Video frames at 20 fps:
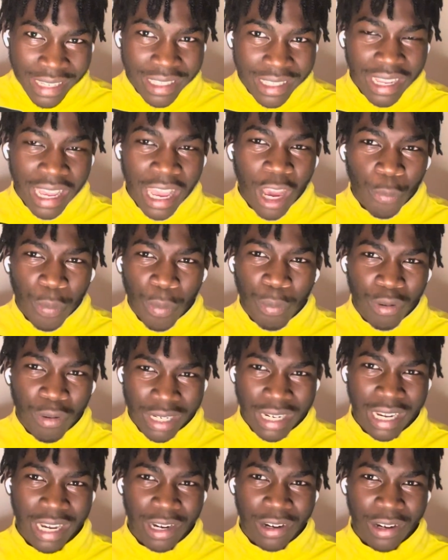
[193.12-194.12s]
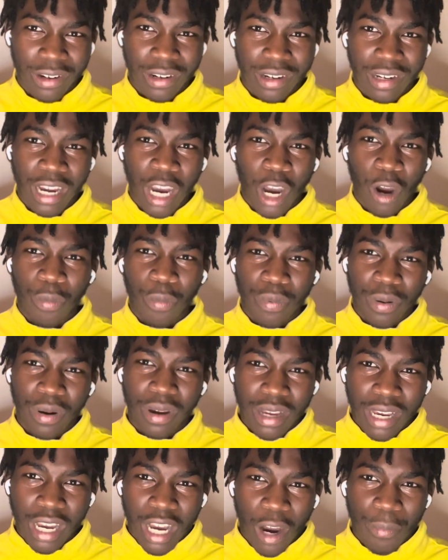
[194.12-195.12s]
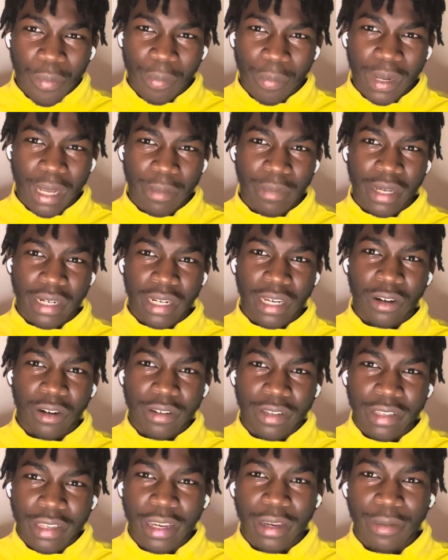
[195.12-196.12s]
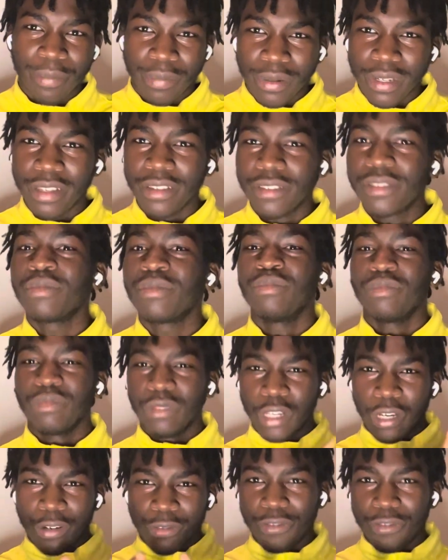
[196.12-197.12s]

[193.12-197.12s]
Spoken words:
help a brother out. Help a black man out. Yeah, please, love.